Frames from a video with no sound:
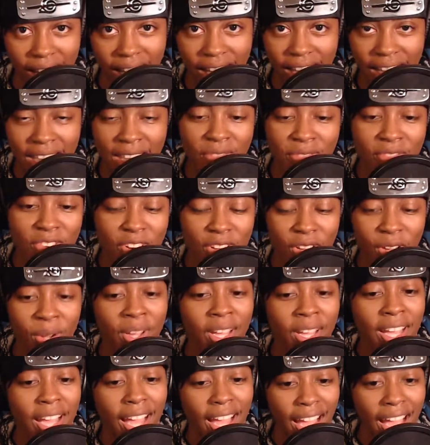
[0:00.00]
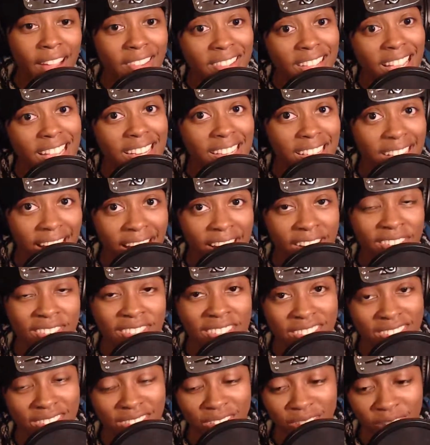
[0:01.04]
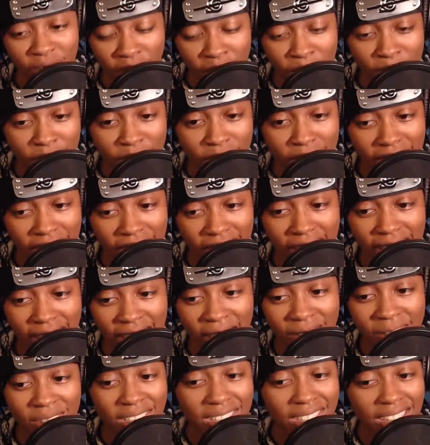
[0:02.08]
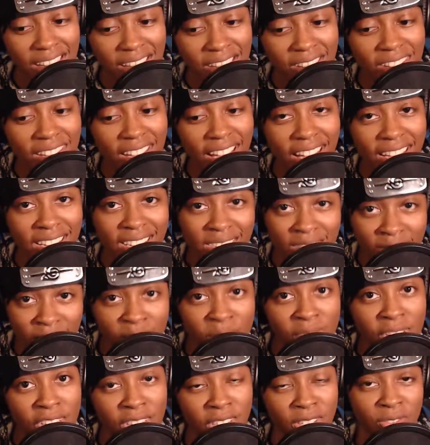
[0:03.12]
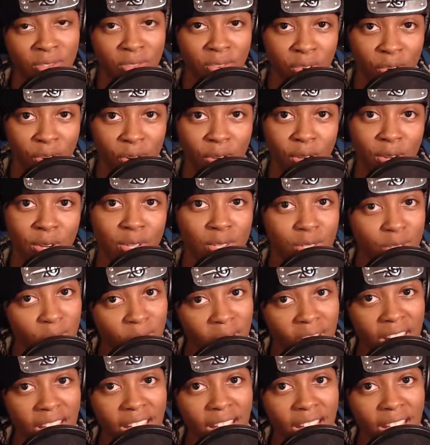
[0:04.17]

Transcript: Even though I have gotten a lot of new subscribers lately, which thank you guys so much for joining.